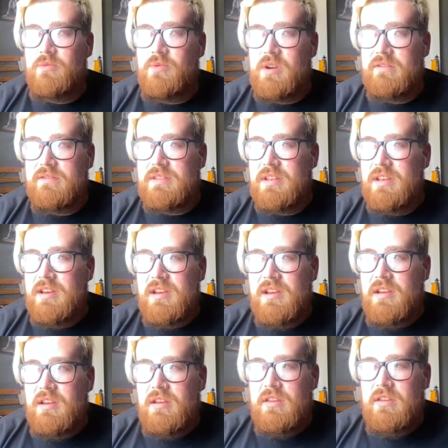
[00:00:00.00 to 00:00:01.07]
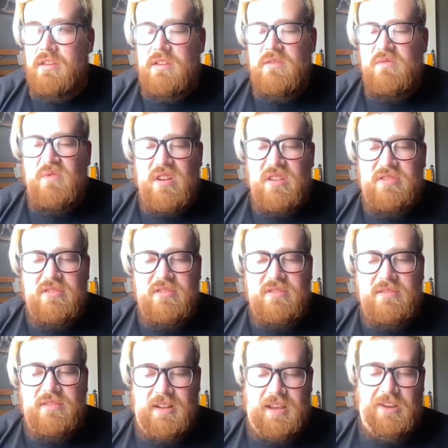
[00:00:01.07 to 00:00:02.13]
Whereas you watch,
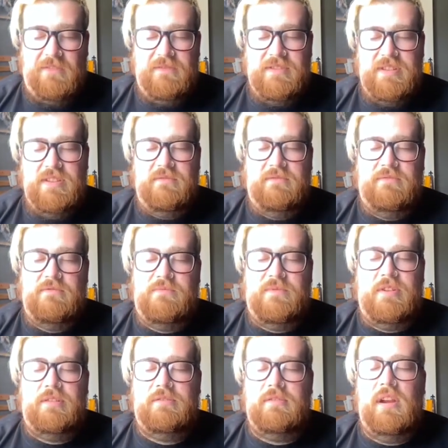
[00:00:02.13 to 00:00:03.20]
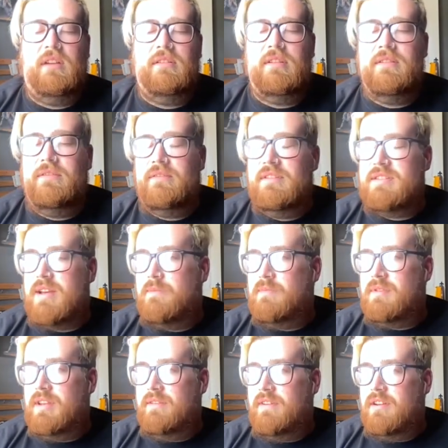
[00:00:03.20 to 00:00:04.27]
like obviously RuPaul's Drag Race, for
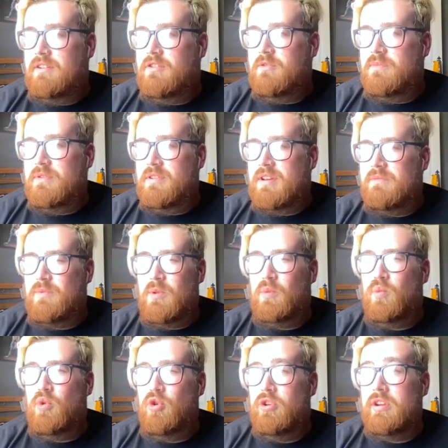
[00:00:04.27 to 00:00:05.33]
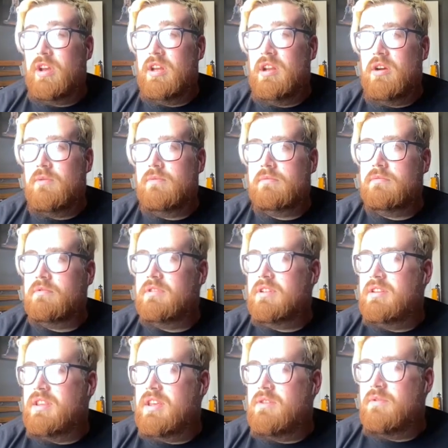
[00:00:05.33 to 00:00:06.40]
example, they've had a couple of one I know
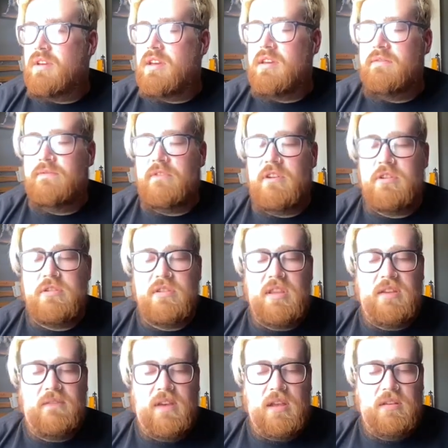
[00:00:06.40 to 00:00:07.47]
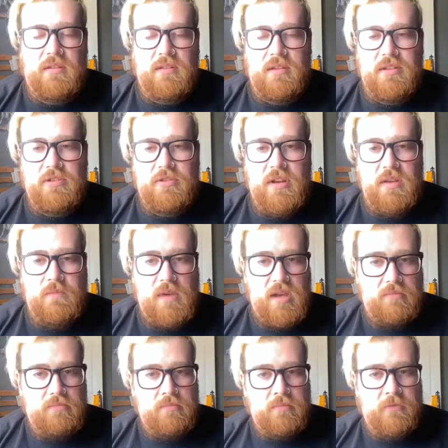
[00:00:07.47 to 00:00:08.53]
in the UK version they've had a straight
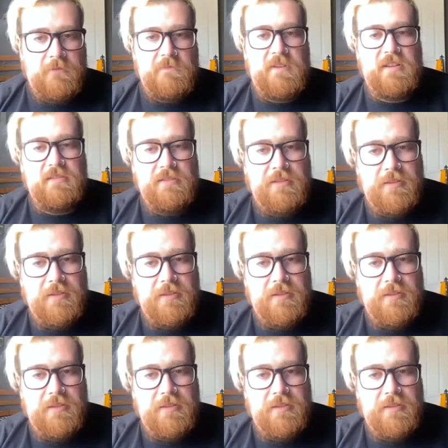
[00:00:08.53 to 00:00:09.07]
man come on